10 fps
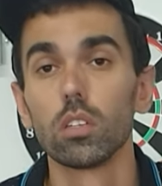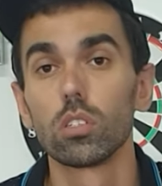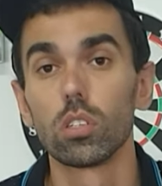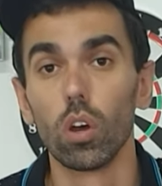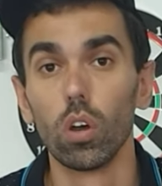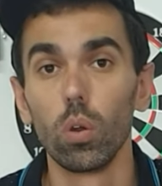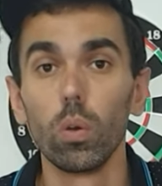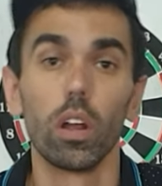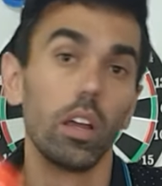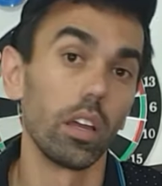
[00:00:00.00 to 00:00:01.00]

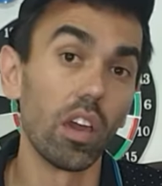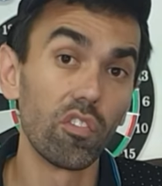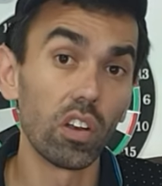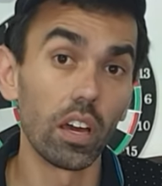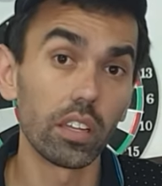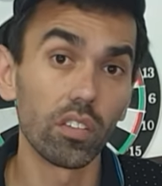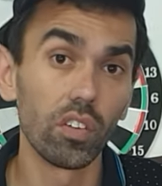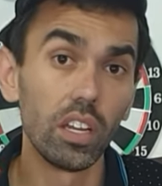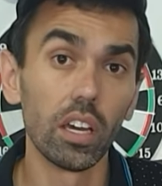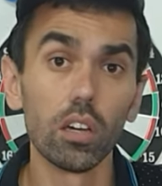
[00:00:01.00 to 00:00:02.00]
So if you like the
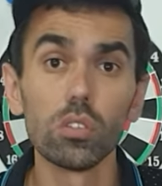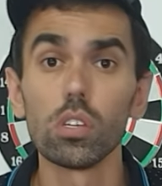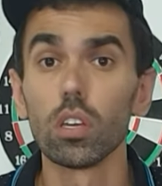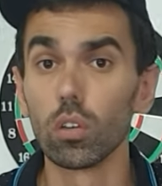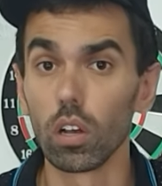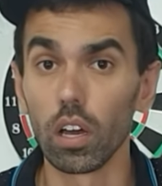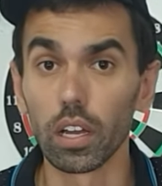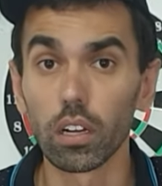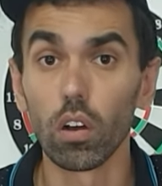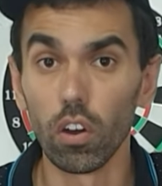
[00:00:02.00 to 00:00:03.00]
videos, you
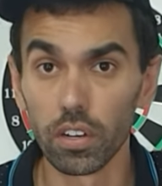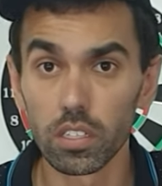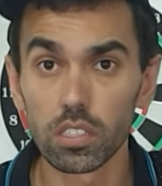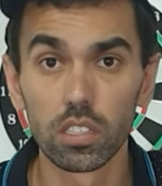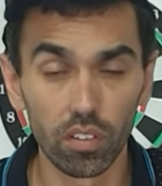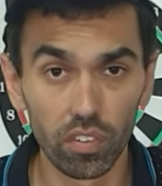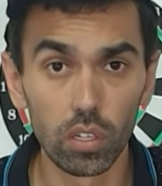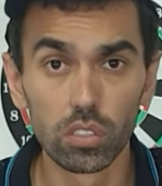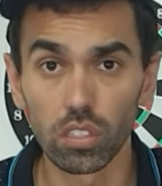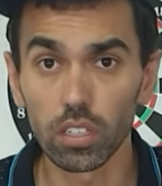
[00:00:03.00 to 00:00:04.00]
like honest
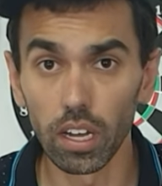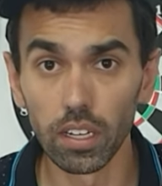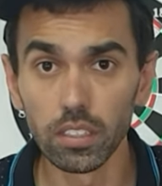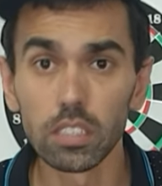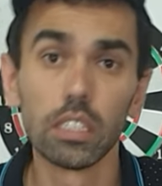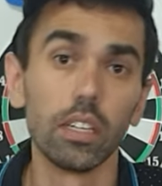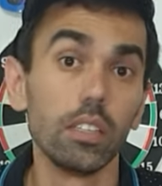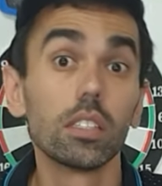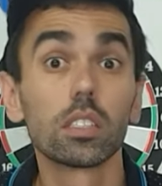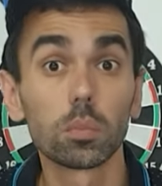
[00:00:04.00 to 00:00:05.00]
reviews on guns,
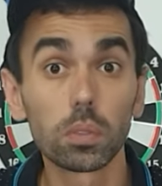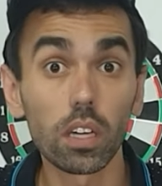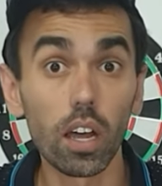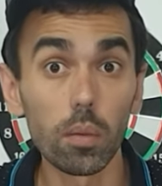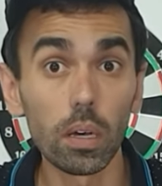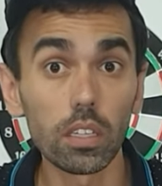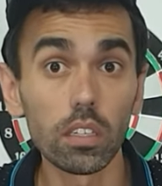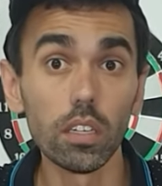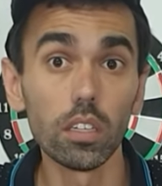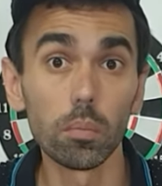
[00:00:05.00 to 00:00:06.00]
hit the subscribe
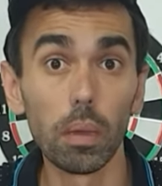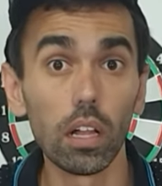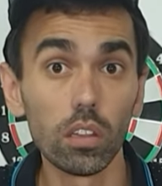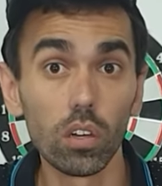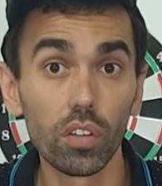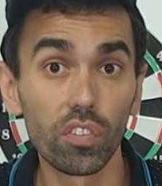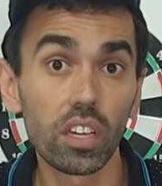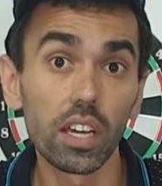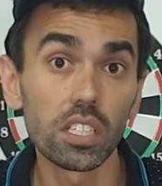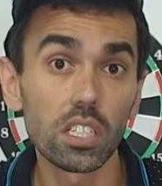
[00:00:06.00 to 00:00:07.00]
button, the bell
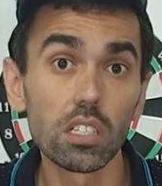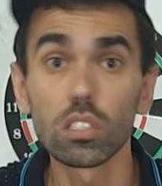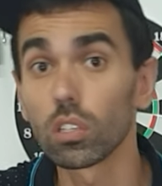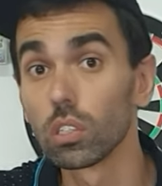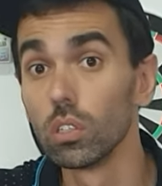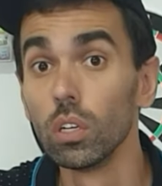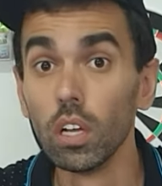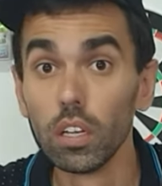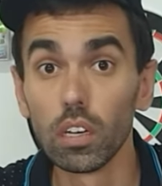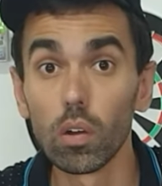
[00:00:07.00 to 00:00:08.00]
notification so you
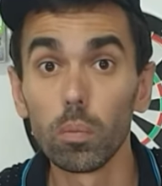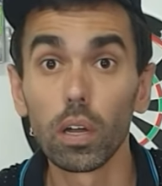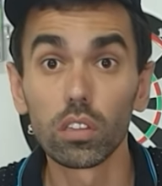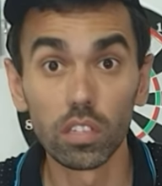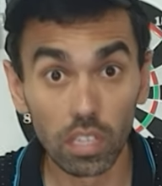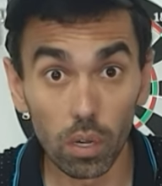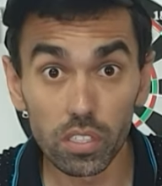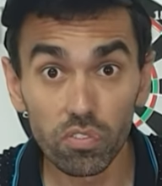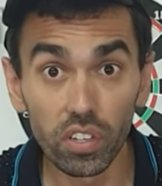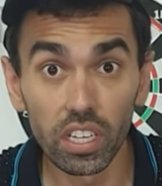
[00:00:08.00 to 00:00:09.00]
know about the
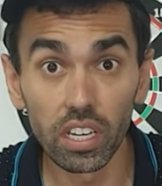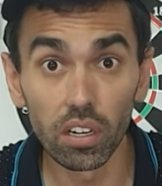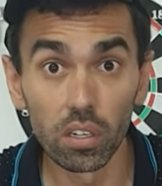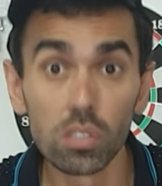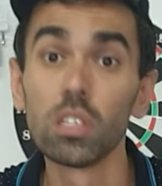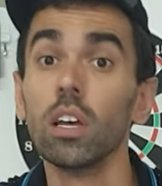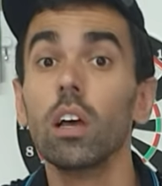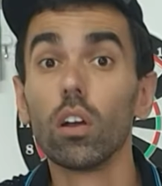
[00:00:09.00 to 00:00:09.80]
newest videos.